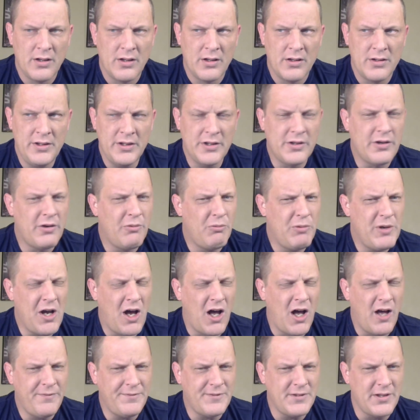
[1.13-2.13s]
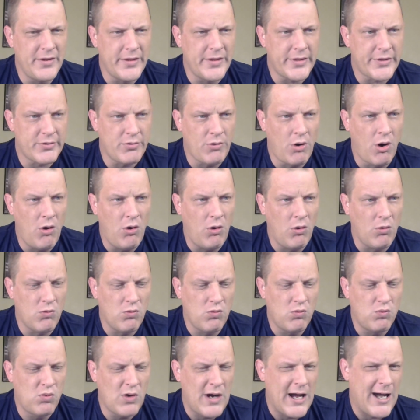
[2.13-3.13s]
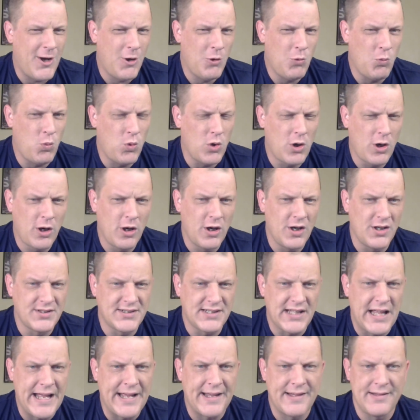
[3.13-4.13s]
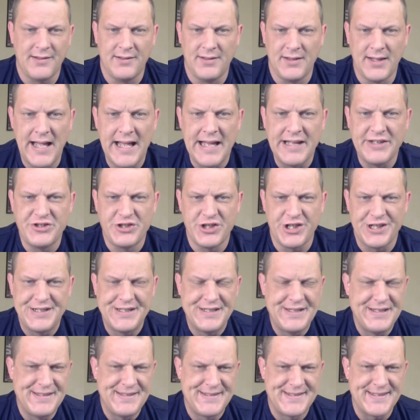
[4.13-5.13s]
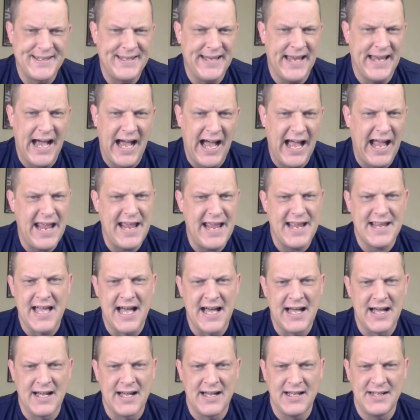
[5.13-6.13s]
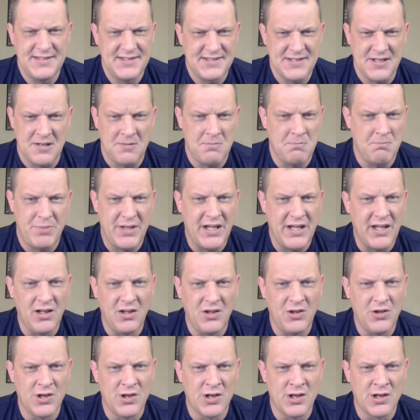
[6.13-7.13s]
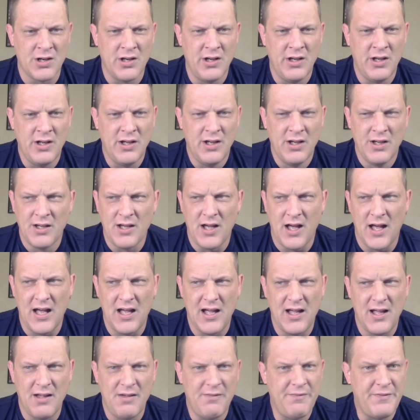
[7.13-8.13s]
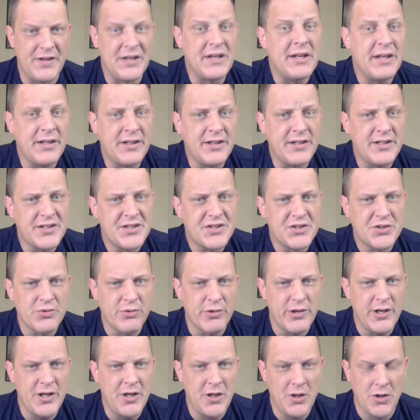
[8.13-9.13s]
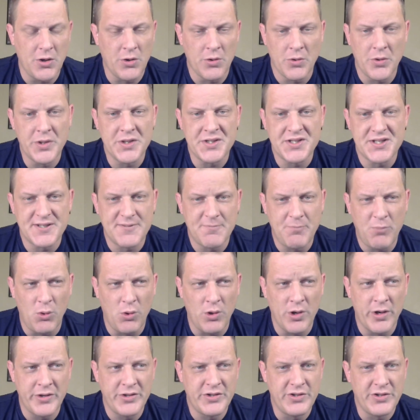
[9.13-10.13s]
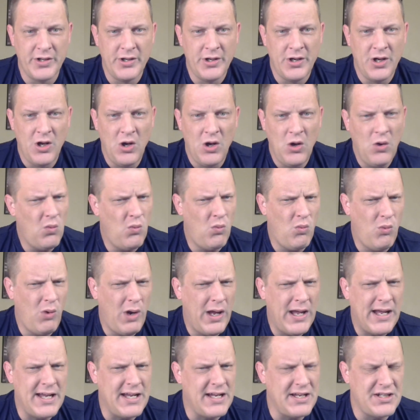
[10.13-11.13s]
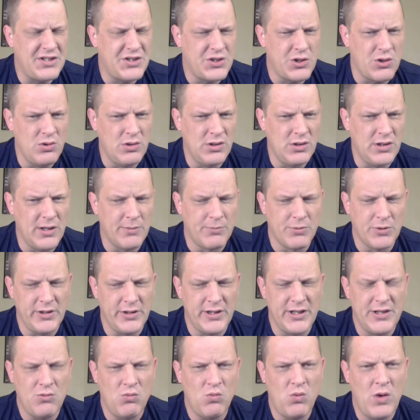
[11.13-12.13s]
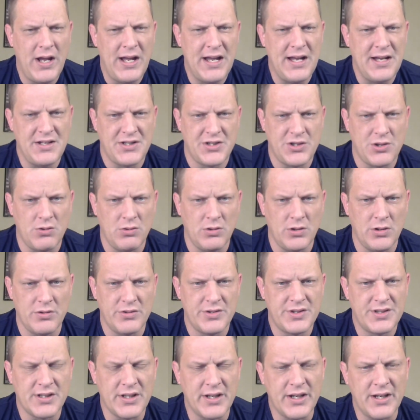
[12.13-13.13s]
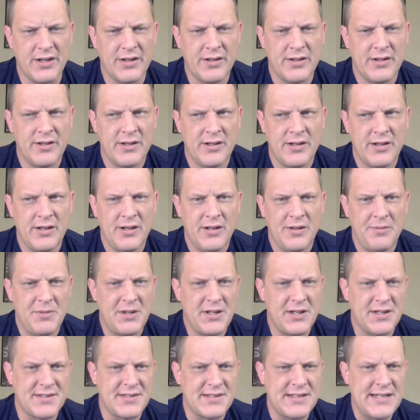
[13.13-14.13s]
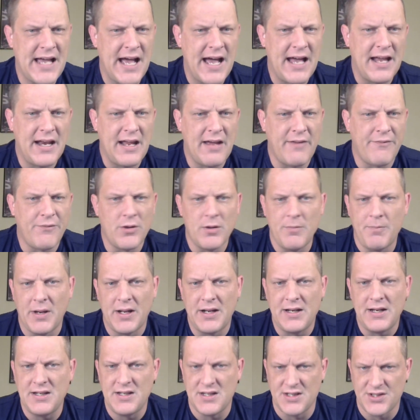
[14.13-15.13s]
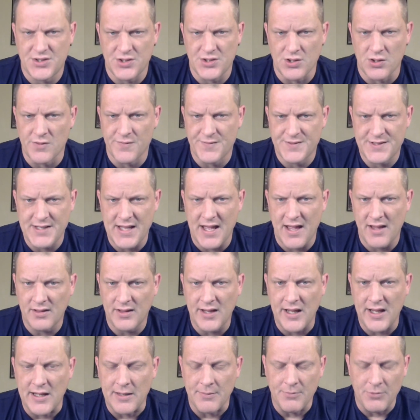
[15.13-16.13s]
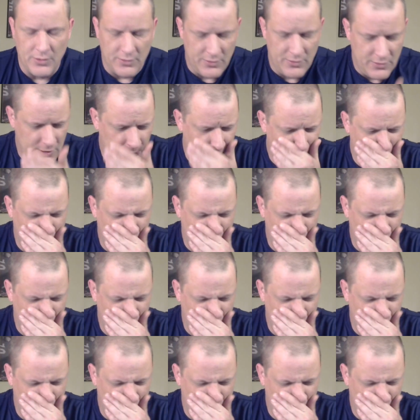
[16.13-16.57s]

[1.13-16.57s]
you know, we often throw around words like legends and icons and pillar of an industry or a sport way too liberally, way too loosely. Because not everybody deserves that label.